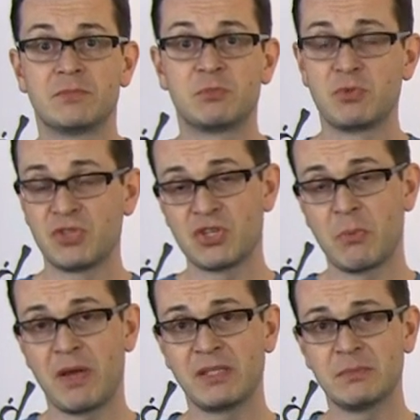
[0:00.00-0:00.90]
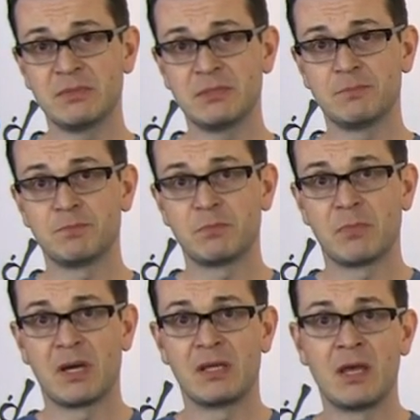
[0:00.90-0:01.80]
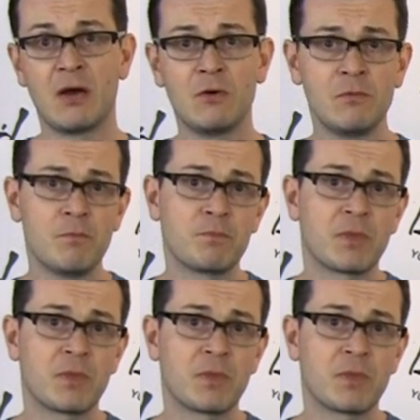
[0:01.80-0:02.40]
sponsorship items by now